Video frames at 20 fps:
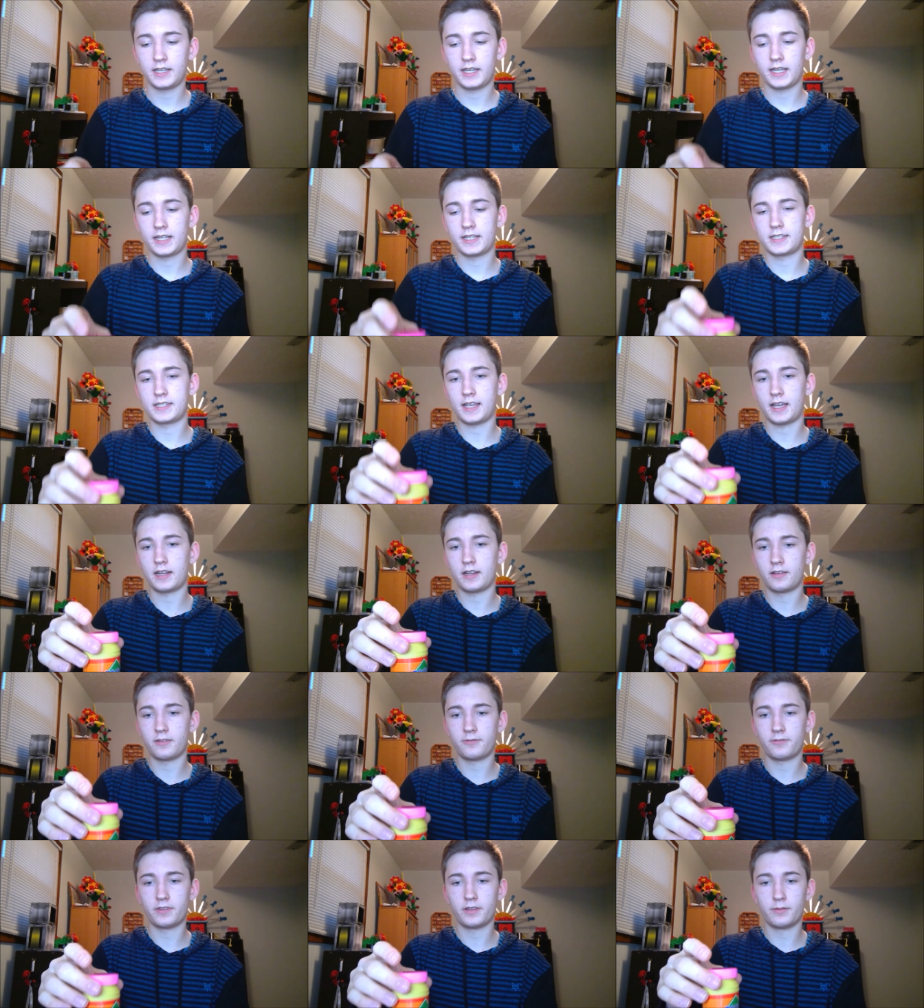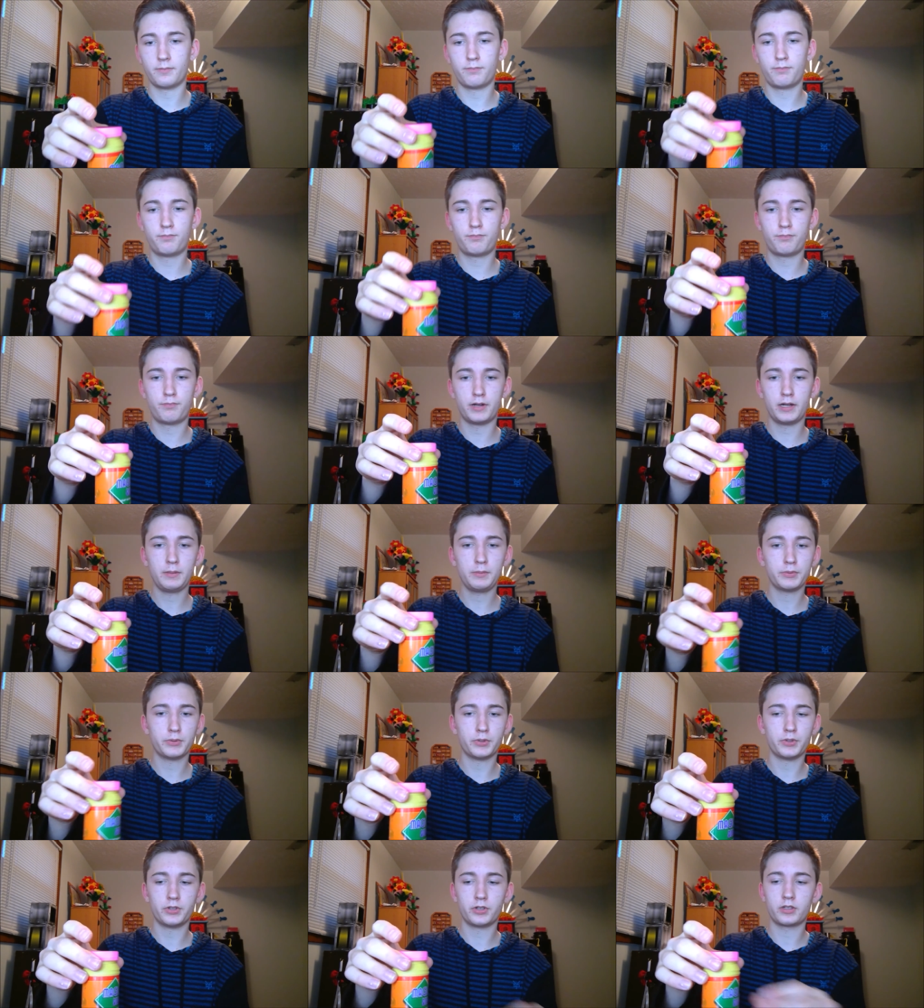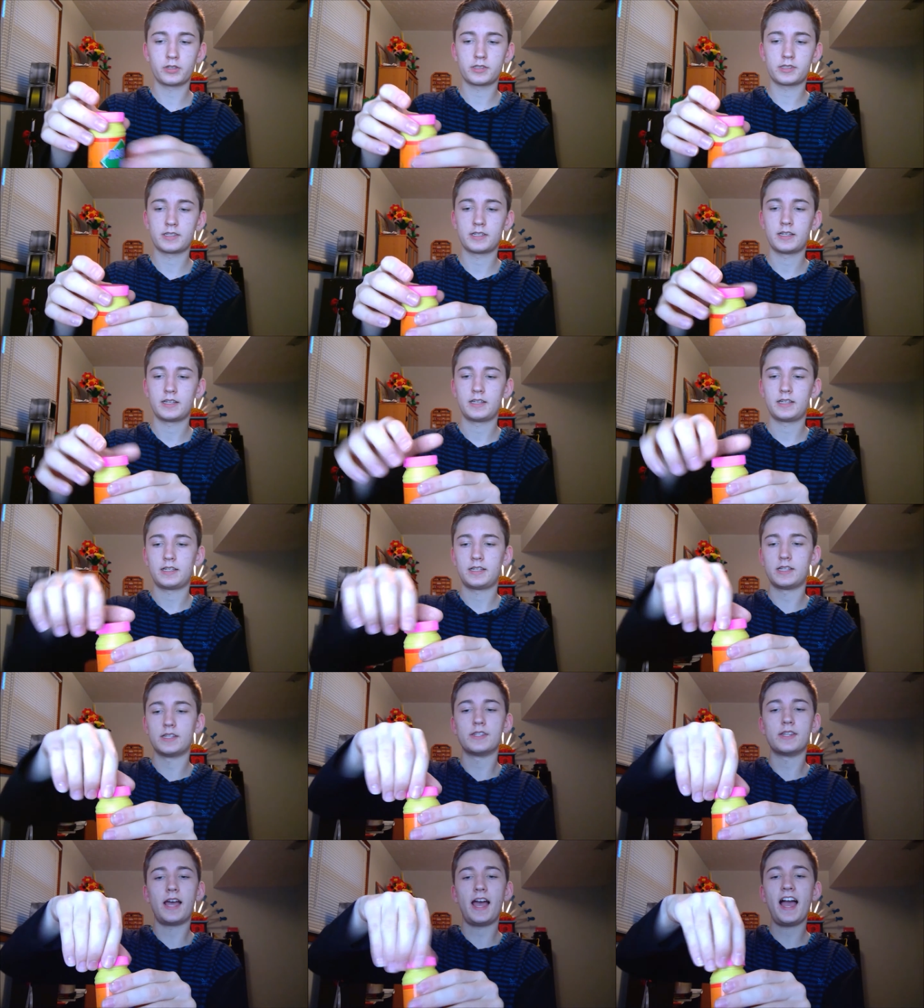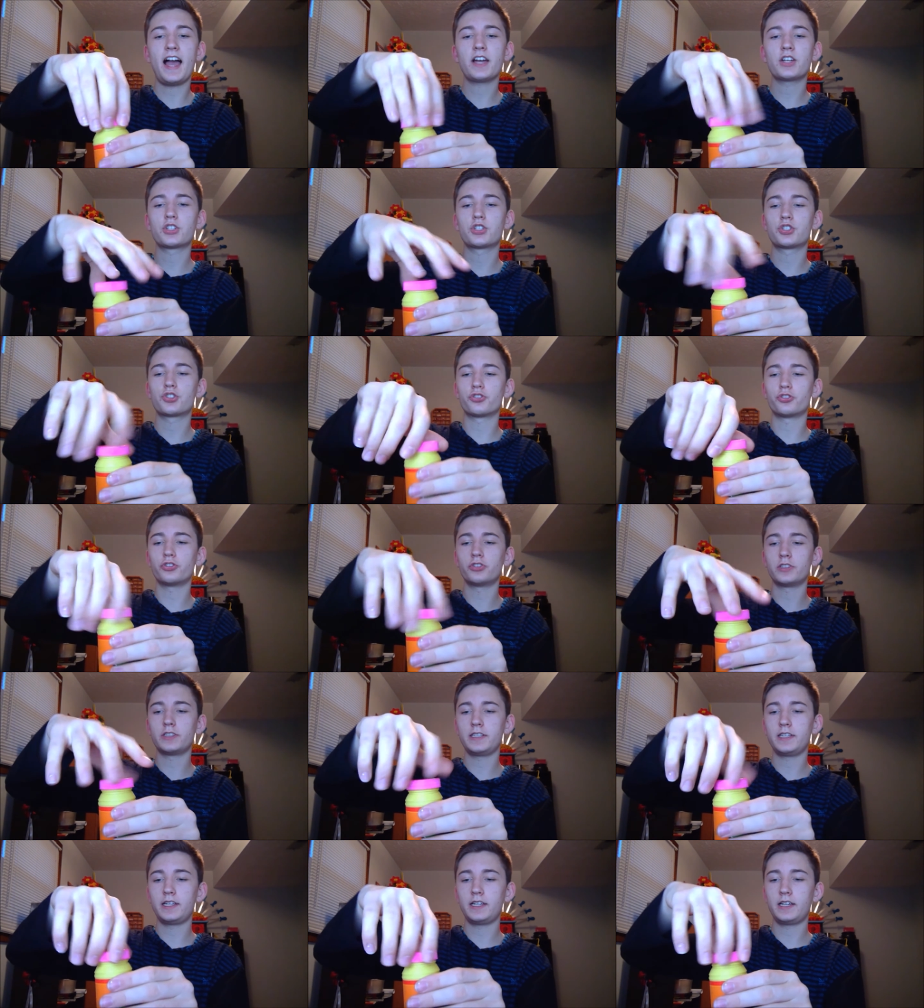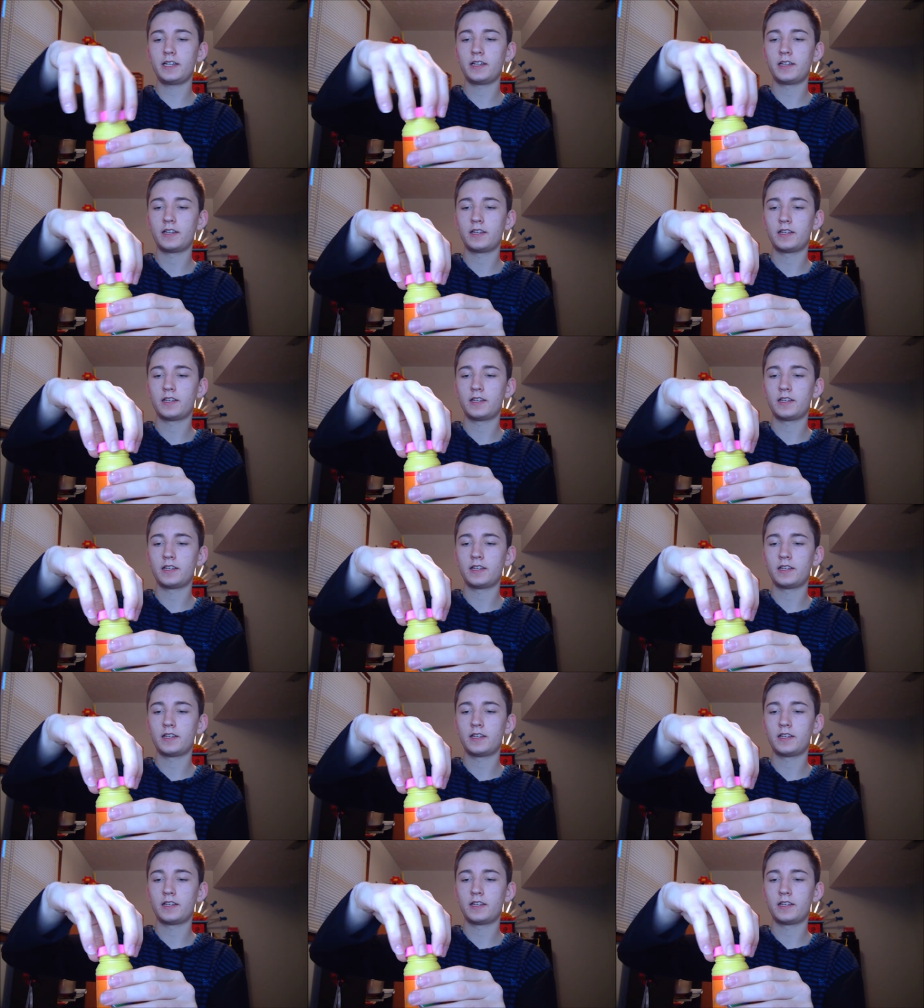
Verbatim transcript: Inside of the bubbles is actually,